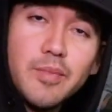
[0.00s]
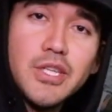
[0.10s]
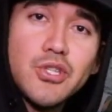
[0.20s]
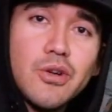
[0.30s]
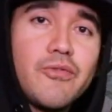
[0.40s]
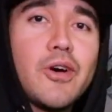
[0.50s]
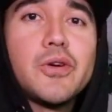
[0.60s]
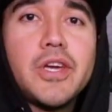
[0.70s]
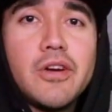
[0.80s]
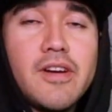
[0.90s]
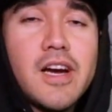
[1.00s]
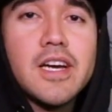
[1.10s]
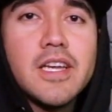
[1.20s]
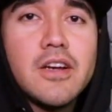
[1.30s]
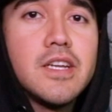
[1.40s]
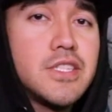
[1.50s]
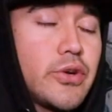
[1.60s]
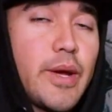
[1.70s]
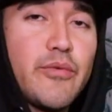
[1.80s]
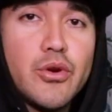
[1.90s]
be sure and follow Kuryakin on
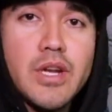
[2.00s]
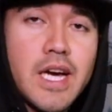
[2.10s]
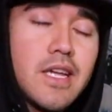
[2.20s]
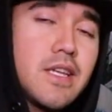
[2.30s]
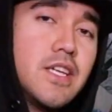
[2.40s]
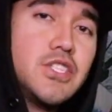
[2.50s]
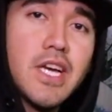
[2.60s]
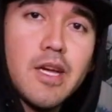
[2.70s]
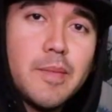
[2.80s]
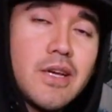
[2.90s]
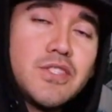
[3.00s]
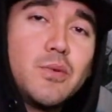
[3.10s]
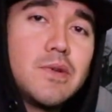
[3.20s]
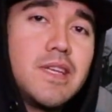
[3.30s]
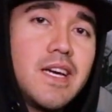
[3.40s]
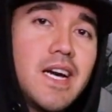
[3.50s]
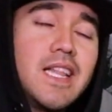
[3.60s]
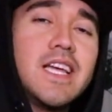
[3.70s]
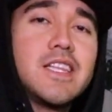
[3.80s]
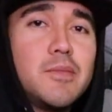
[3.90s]
Instagram if you're not. Check them out, see what they got,
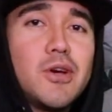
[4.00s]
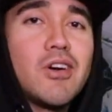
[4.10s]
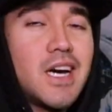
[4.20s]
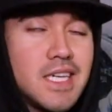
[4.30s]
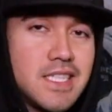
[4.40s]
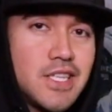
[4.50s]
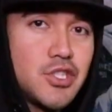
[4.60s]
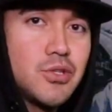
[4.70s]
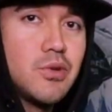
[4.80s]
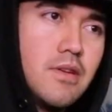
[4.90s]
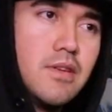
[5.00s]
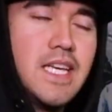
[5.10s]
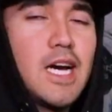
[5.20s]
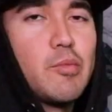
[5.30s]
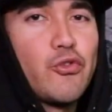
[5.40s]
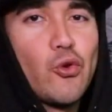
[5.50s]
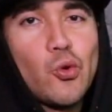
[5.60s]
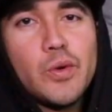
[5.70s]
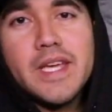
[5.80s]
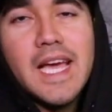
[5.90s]
and let them know I sent you. Now
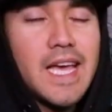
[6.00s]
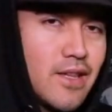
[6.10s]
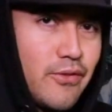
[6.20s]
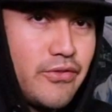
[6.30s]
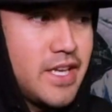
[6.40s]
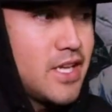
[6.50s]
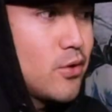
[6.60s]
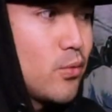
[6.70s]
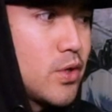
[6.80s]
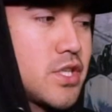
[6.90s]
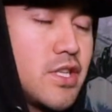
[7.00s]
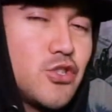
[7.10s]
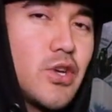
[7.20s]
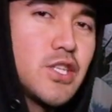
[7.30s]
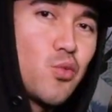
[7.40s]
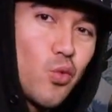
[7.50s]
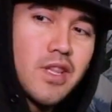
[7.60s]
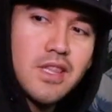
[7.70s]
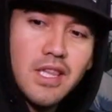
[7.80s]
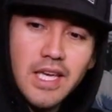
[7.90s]
before we end the video, we're just going to address
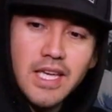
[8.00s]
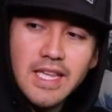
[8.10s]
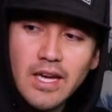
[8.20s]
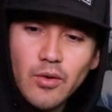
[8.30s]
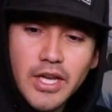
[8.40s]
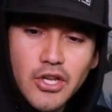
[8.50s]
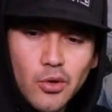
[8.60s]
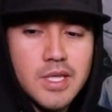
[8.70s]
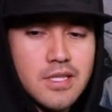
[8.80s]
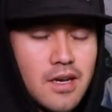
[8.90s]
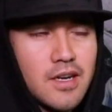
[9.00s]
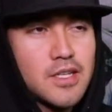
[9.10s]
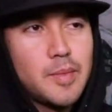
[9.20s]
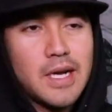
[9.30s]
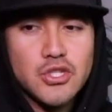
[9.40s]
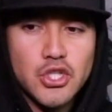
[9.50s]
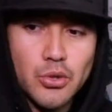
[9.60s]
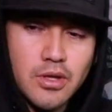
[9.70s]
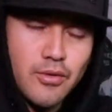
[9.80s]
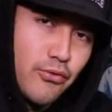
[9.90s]
one thing that I know we talked about,
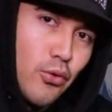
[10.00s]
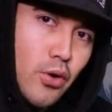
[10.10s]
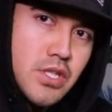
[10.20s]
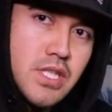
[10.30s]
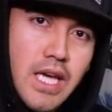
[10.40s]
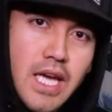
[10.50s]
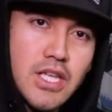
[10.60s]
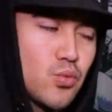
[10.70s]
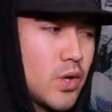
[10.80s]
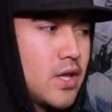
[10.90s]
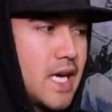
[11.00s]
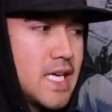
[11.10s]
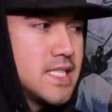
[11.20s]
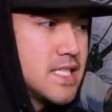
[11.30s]
showing the forks as well as